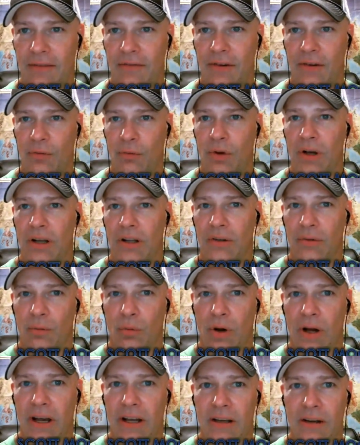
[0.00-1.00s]
as well, is
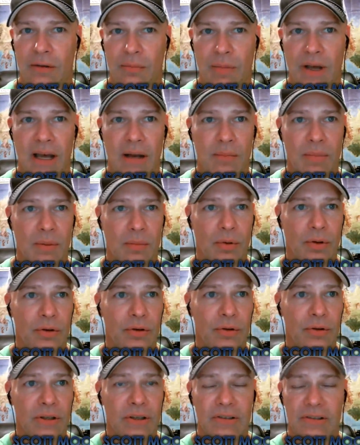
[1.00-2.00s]
why do bad people
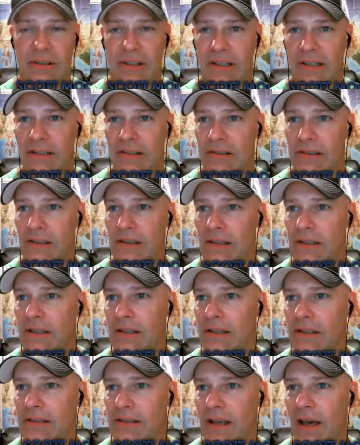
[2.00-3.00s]
do these things?
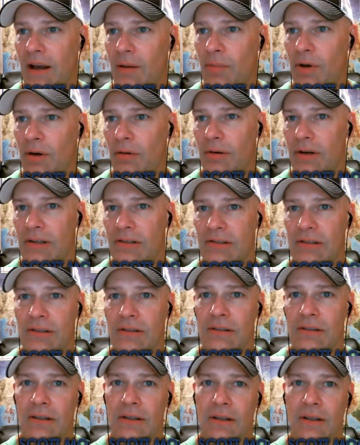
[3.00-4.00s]
It's got to be a reason.
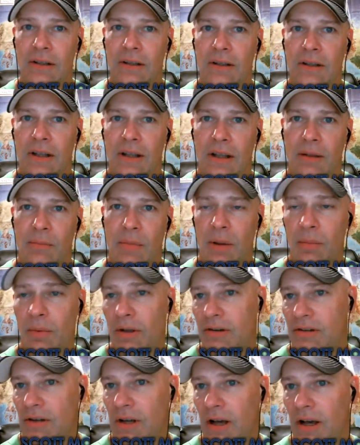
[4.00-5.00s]
Maybe
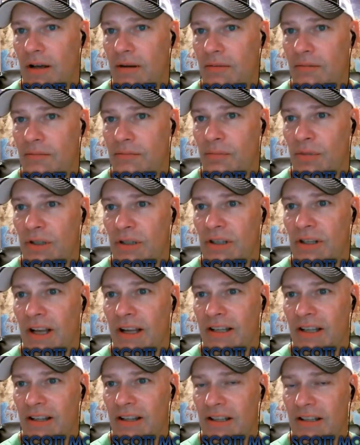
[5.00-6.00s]
there's not, but you'd
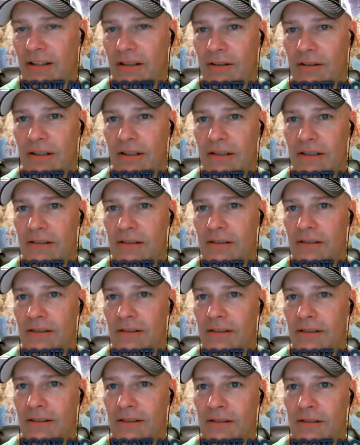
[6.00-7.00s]
like to think there is.
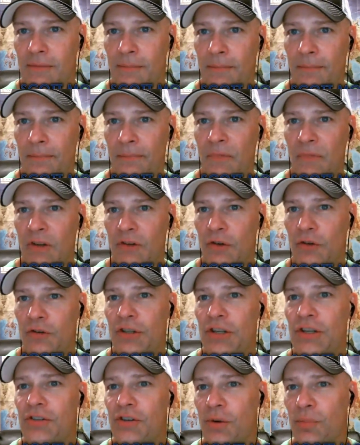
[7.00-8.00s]
So
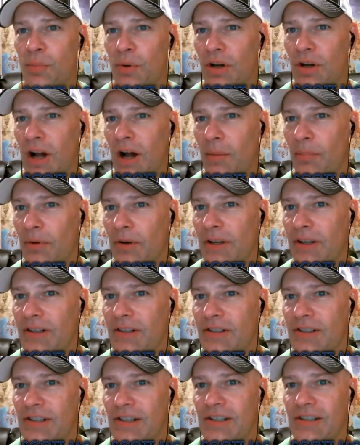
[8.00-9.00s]
she's super
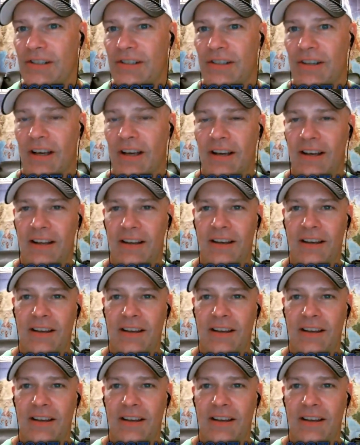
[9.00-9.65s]
competent. She's one